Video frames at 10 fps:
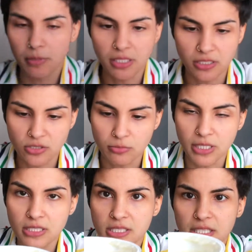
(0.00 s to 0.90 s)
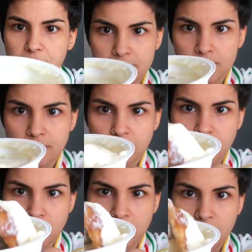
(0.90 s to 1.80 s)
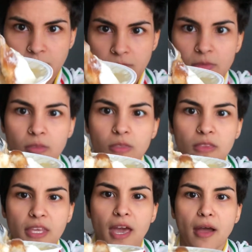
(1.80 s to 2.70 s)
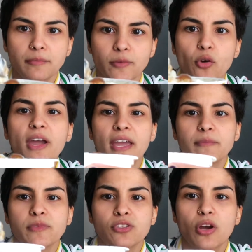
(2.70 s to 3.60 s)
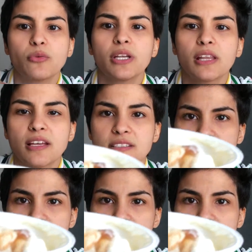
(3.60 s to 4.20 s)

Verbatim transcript: I need to mix it. Yeah, okay. So I realized